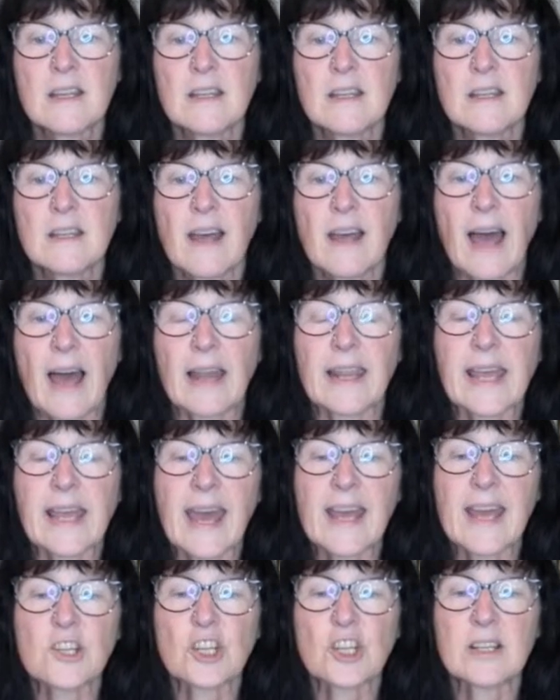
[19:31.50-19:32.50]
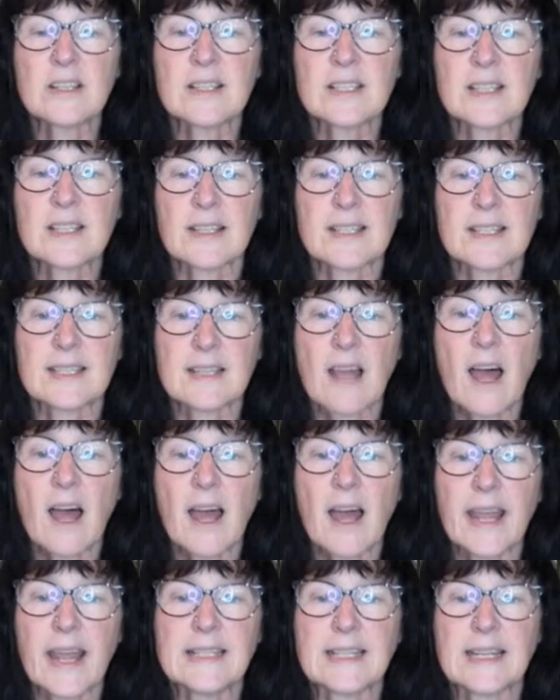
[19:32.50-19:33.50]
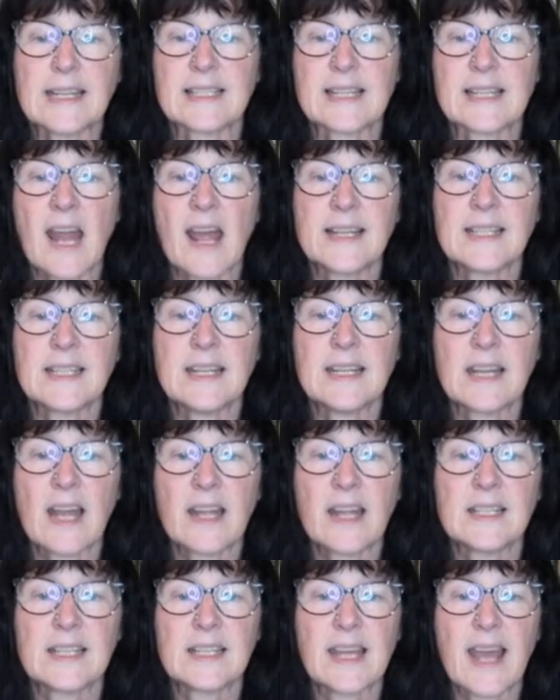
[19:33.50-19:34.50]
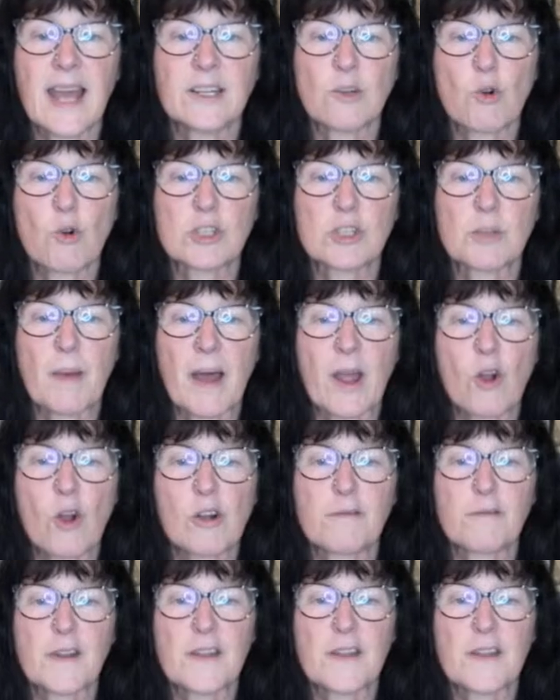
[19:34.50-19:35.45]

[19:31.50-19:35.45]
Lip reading: Allegations aside, his 1998 autobiography,